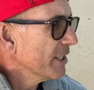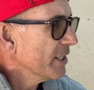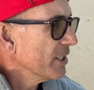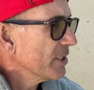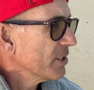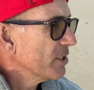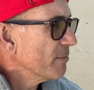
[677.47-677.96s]

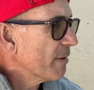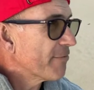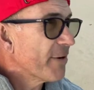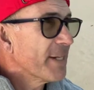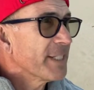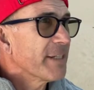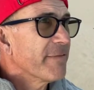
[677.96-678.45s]
To my
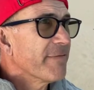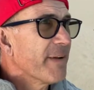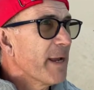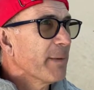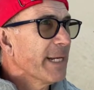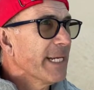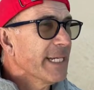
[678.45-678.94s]
friends and
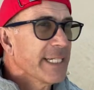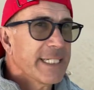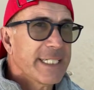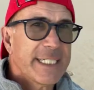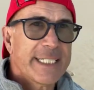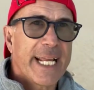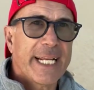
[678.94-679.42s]
family,
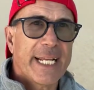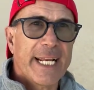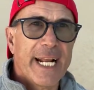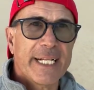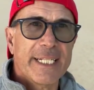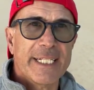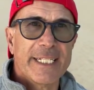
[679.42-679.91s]
stay
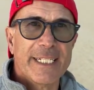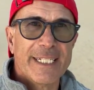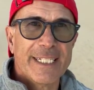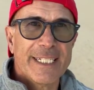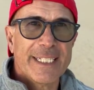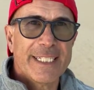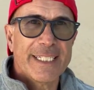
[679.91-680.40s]
connected,
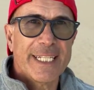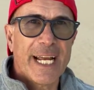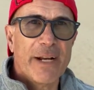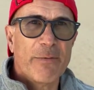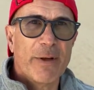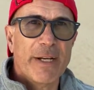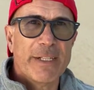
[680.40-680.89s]
stay
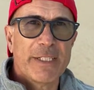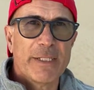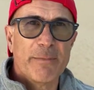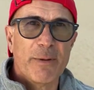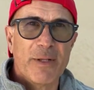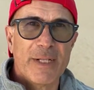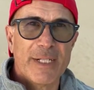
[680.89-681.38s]

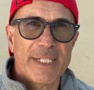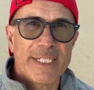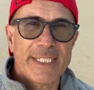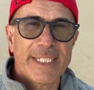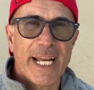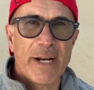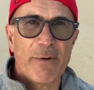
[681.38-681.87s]
reasonable,
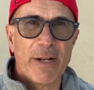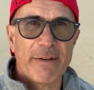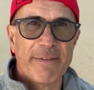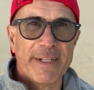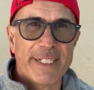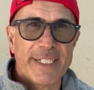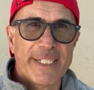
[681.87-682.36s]
stay
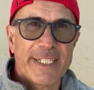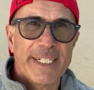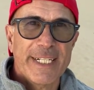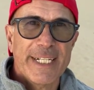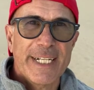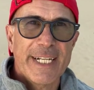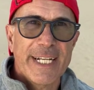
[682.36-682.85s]
relevant,
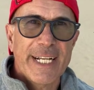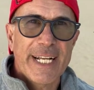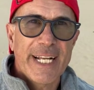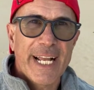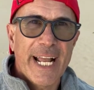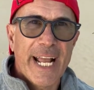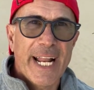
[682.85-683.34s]

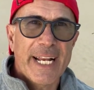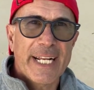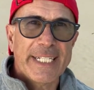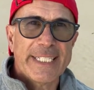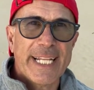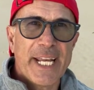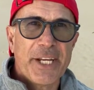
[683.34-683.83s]
and let's
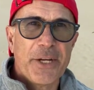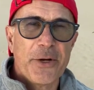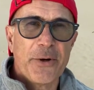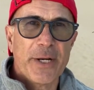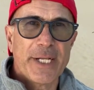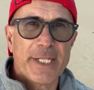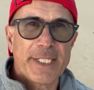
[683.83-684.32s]
stay
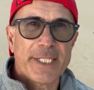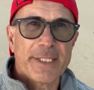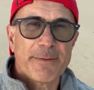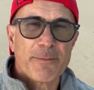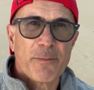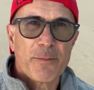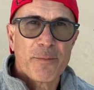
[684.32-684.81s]
curious.
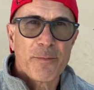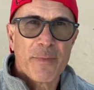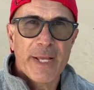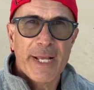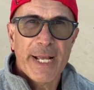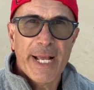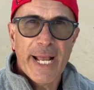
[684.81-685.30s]

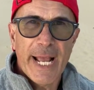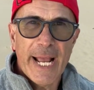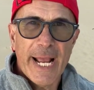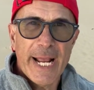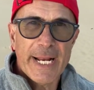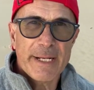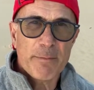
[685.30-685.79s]

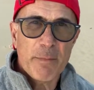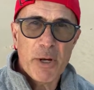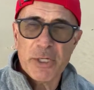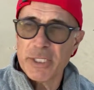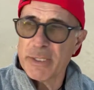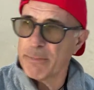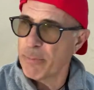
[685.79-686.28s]
And
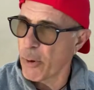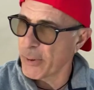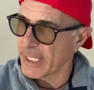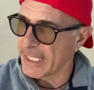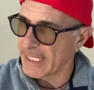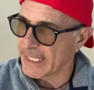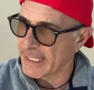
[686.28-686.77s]
most
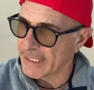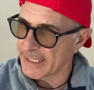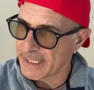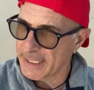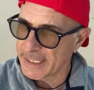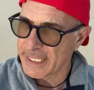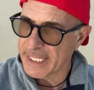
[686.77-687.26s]
importantly,
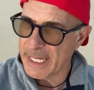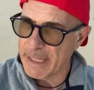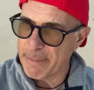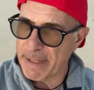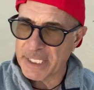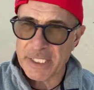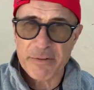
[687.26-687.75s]
the key
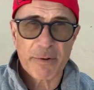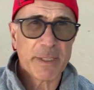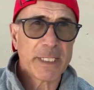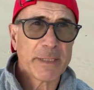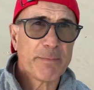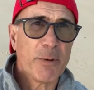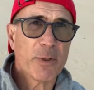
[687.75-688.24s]
message from
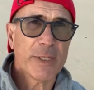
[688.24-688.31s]
this book